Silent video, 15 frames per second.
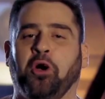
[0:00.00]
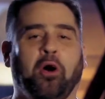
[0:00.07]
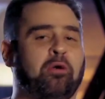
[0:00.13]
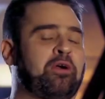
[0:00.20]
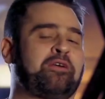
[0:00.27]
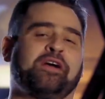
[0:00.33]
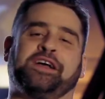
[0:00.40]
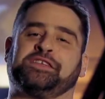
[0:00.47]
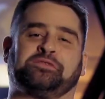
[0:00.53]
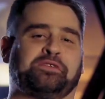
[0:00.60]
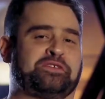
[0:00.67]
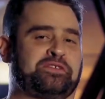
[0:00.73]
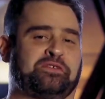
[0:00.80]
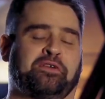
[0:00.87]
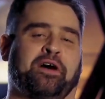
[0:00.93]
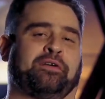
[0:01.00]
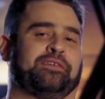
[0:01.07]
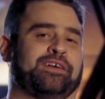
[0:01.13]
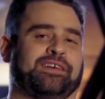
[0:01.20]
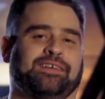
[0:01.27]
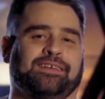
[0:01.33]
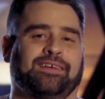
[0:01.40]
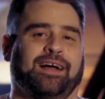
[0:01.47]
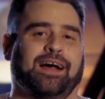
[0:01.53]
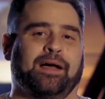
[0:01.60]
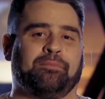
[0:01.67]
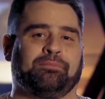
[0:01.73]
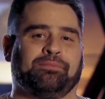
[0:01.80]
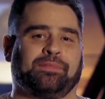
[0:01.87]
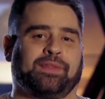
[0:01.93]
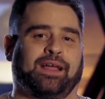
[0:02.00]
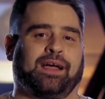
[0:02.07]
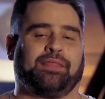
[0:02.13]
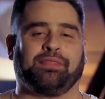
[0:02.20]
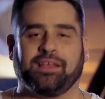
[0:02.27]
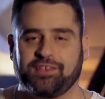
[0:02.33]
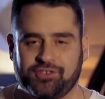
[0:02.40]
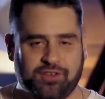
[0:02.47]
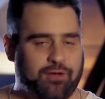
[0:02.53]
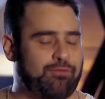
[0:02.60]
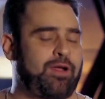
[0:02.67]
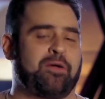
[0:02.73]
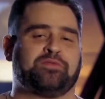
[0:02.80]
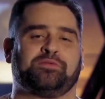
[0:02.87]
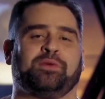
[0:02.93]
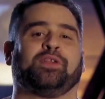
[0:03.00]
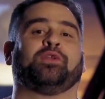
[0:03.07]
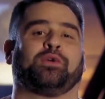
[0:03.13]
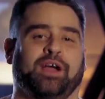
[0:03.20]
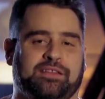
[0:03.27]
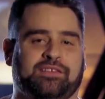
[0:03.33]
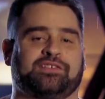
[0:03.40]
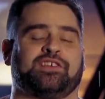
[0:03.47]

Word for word: no regrets whatsoever. I'm, I think Chef Ramsay made the right